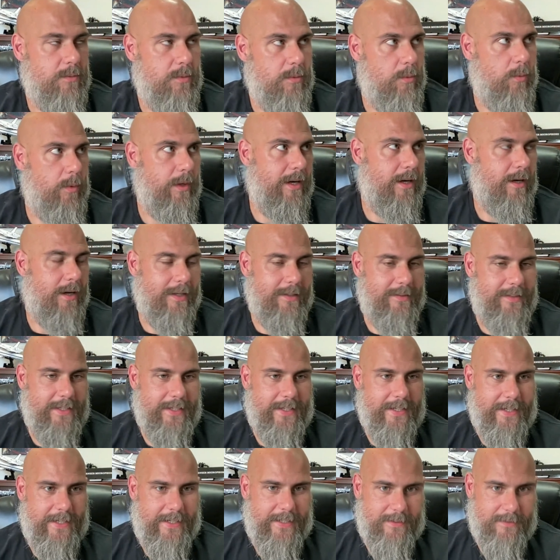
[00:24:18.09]
where I dig
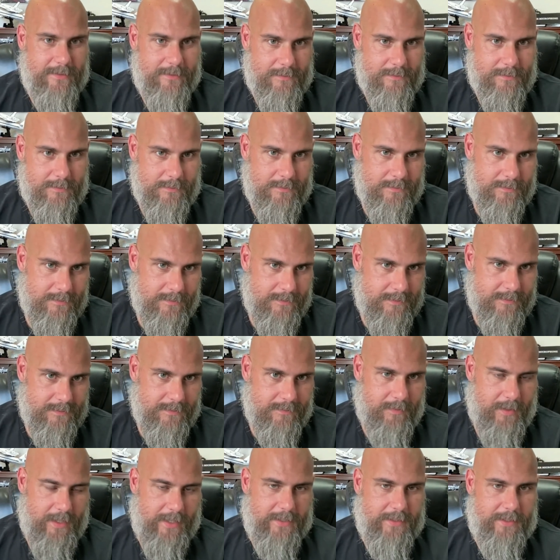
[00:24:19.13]
in
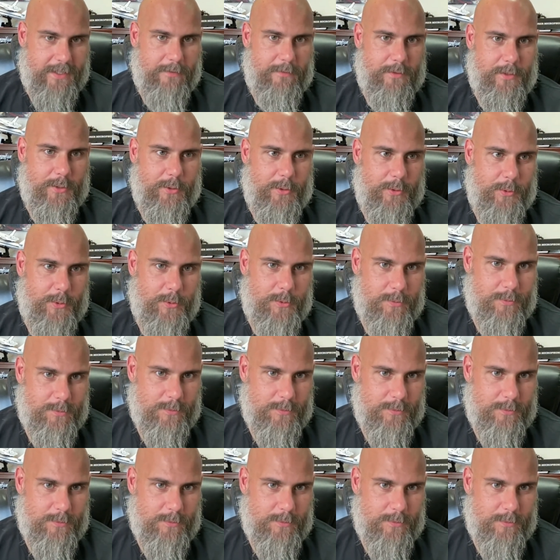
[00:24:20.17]
and give you